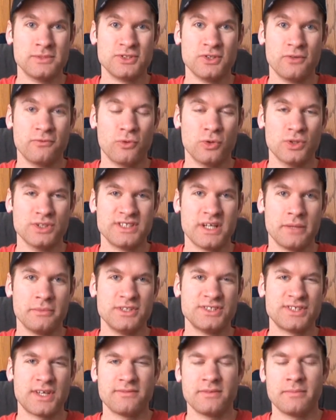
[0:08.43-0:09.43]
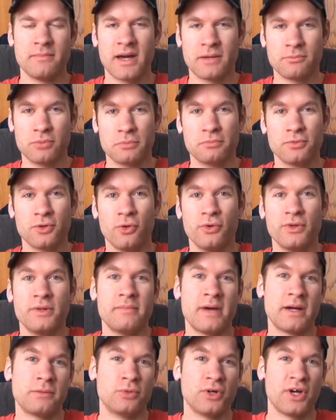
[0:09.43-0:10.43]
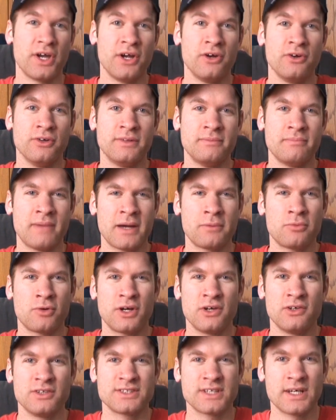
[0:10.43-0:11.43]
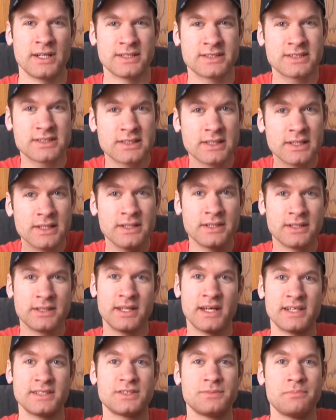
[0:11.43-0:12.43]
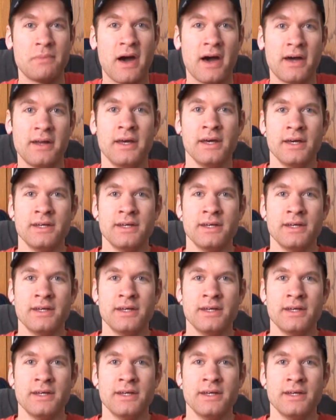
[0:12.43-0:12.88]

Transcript: So of course now we just have the MacBook Pro and the MacBook Air, and the MacBook Air has kind of slid into that spot